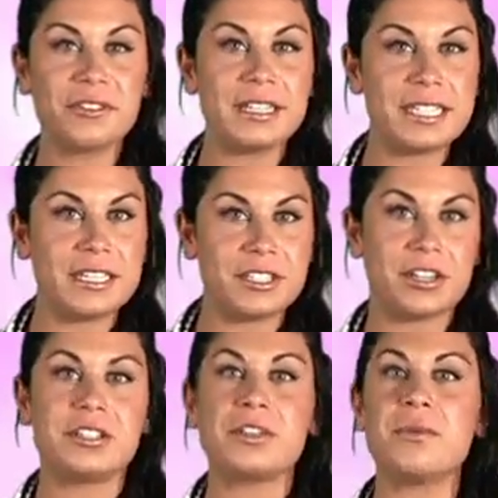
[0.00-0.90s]
free t
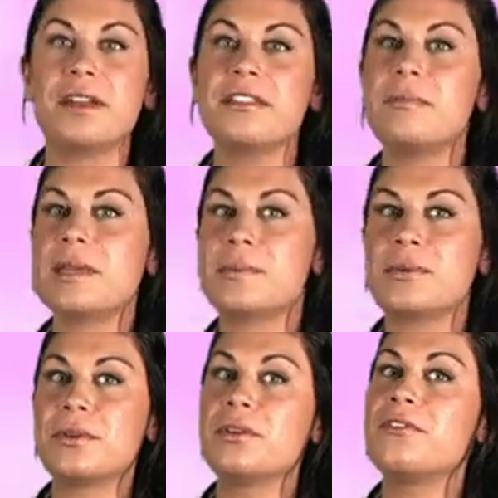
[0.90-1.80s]
shirt to one of the
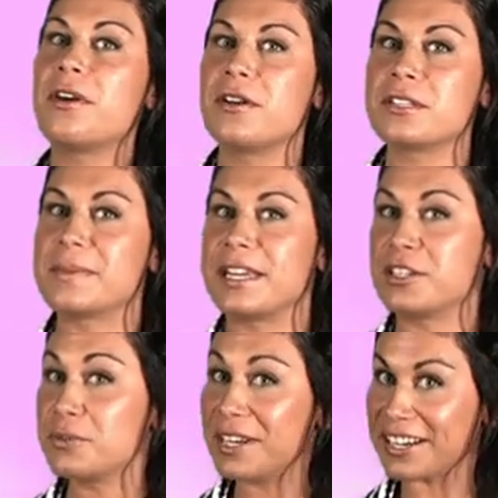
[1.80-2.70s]
people who follows me
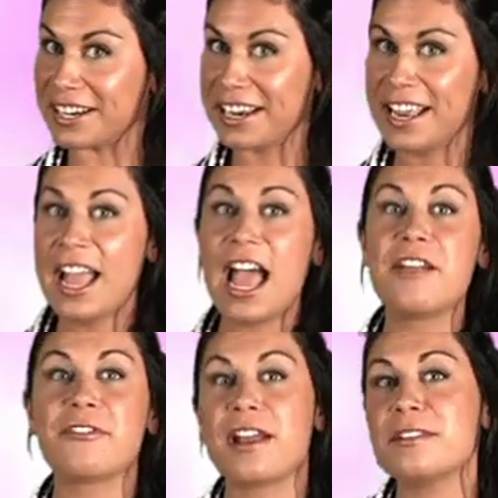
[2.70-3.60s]
on Twitter.
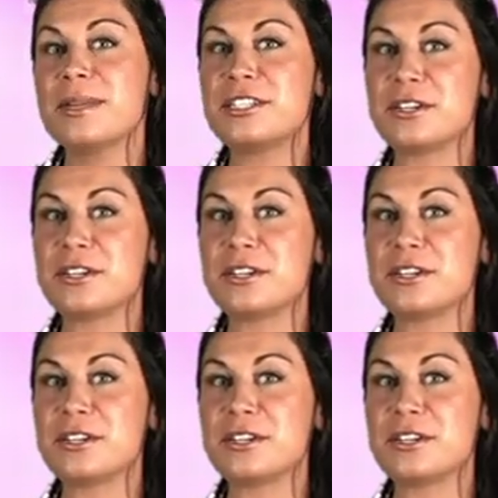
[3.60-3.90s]
I've randomly